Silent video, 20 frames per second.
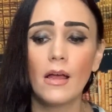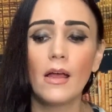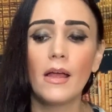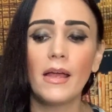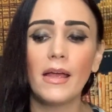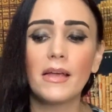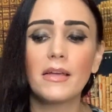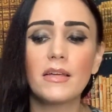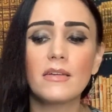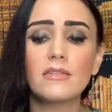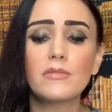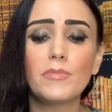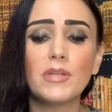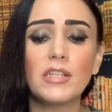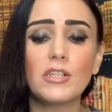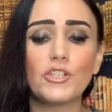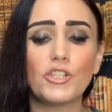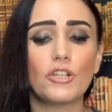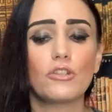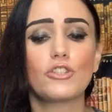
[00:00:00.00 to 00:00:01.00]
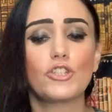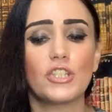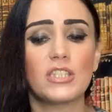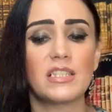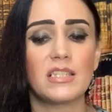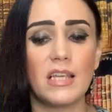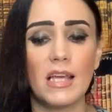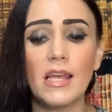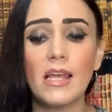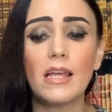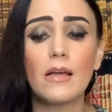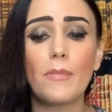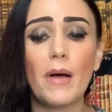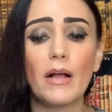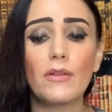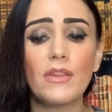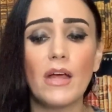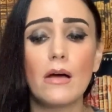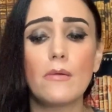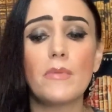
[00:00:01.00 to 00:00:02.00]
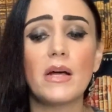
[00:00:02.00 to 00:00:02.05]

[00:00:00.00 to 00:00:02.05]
It gives me the chills just thinking about them,